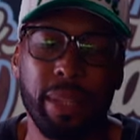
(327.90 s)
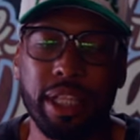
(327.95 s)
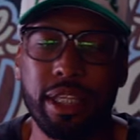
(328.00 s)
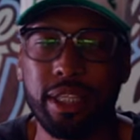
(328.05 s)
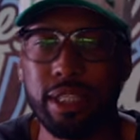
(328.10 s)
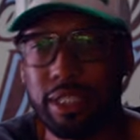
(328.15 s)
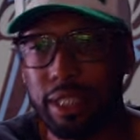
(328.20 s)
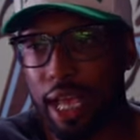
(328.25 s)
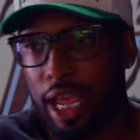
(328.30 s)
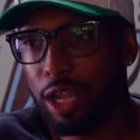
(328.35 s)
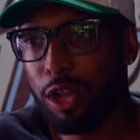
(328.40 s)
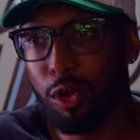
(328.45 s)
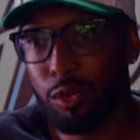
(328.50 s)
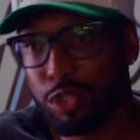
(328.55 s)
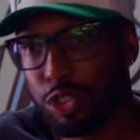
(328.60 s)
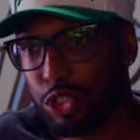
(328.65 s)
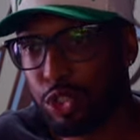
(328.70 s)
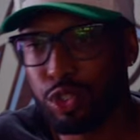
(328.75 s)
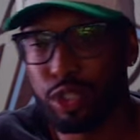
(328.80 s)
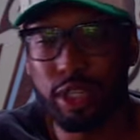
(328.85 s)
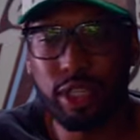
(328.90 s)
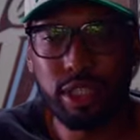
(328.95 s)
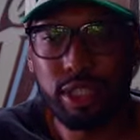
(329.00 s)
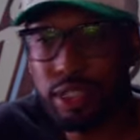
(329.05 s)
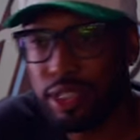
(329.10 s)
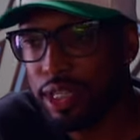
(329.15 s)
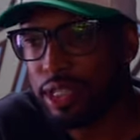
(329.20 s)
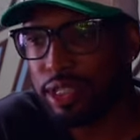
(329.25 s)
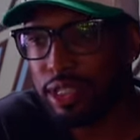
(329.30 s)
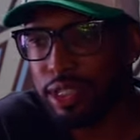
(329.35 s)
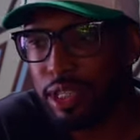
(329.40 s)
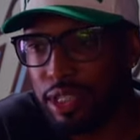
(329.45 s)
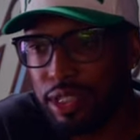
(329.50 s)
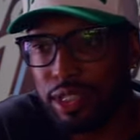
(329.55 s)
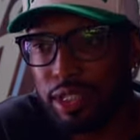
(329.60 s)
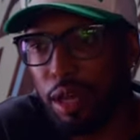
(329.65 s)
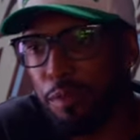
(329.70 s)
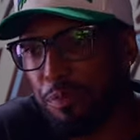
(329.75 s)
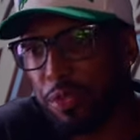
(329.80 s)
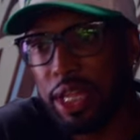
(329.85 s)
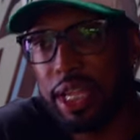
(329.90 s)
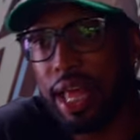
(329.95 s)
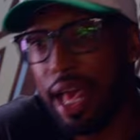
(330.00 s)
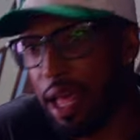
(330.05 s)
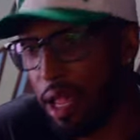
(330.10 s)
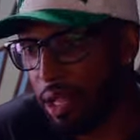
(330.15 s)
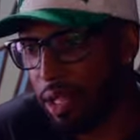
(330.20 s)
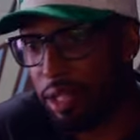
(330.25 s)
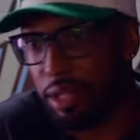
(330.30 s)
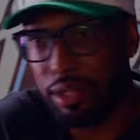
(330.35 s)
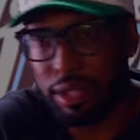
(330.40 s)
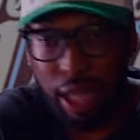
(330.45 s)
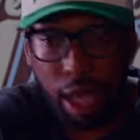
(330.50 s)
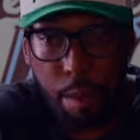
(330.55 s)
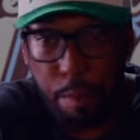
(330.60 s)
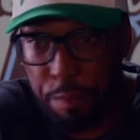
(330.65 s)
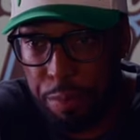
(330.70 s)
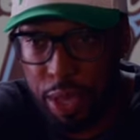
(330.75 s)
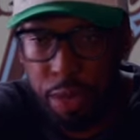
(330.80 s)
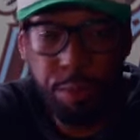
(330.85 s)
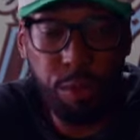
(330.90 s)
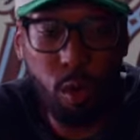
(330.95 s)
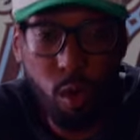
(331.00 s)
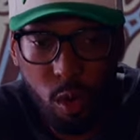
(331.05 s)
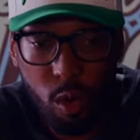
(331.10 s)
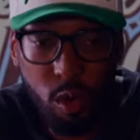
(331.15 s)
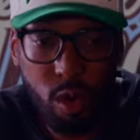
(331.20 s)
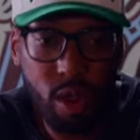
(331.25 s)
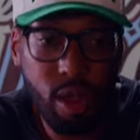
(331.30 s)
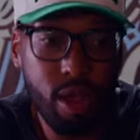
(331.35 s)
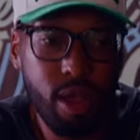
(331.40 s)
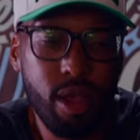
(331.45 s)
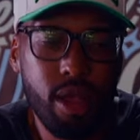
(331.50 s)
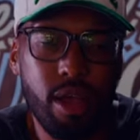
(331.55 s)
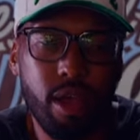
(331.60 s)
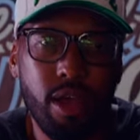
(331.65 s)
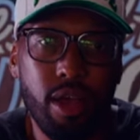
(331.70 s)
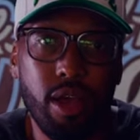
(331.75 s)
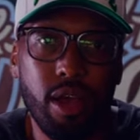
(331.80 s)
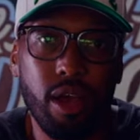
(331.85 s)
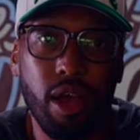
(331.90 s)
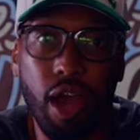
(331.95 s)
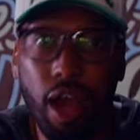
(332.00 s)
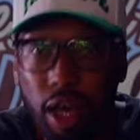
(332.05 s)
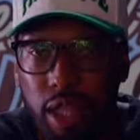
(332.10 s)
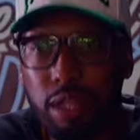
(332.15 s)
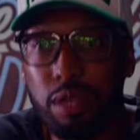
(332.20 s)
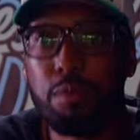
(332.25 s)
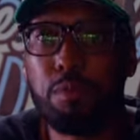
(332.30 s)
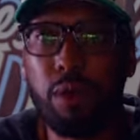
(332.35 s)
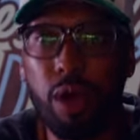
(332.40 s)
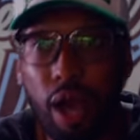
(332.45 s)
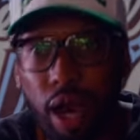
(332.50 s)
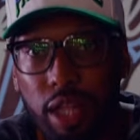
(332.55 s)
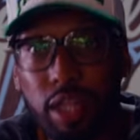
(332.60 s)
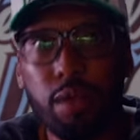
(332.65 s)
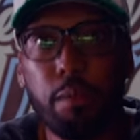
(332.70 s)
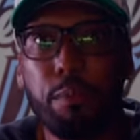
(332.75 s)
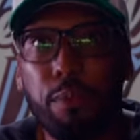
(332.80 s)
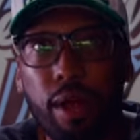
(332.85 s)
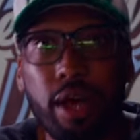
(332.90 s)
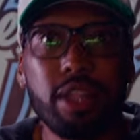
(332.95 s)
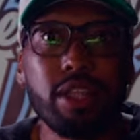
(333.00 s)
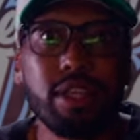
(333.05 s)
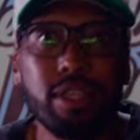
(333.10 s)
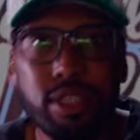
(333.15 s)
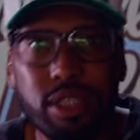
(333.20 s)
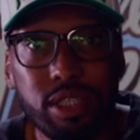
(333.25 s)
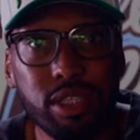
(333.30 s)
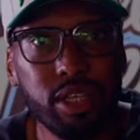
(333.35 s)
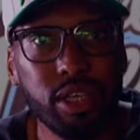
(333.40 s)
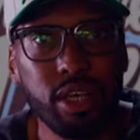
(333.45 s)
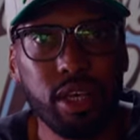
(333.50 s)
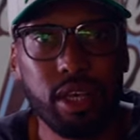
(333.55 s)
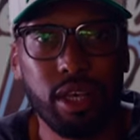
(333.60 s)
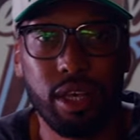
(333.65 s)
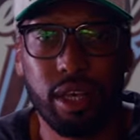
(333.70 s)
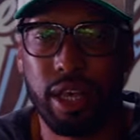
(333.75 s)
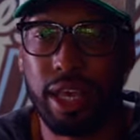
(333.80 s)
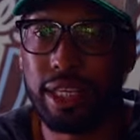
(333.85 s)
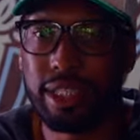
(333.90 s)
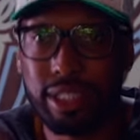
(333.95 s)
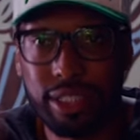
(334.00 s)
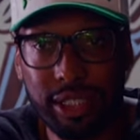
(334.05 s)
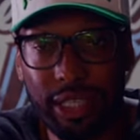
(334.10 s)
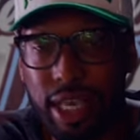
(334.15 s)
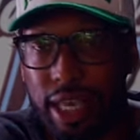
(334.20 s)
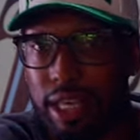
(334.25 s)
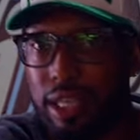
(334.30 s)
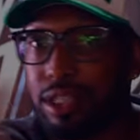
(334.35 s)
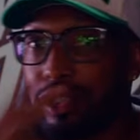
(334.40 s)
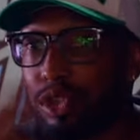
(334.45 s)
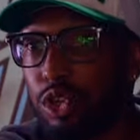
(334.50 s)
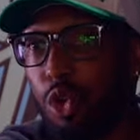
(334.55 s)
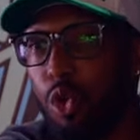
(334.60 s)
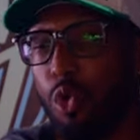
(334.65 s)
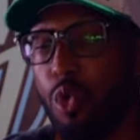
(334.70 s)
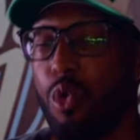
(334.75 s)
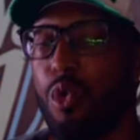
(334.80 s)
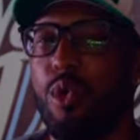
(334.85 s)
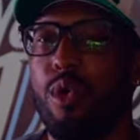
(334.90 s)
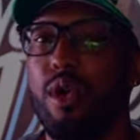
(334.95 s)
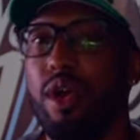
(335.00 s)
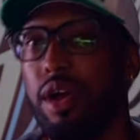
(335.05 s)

this ain't no this this this something that that people other other brothers is seeing too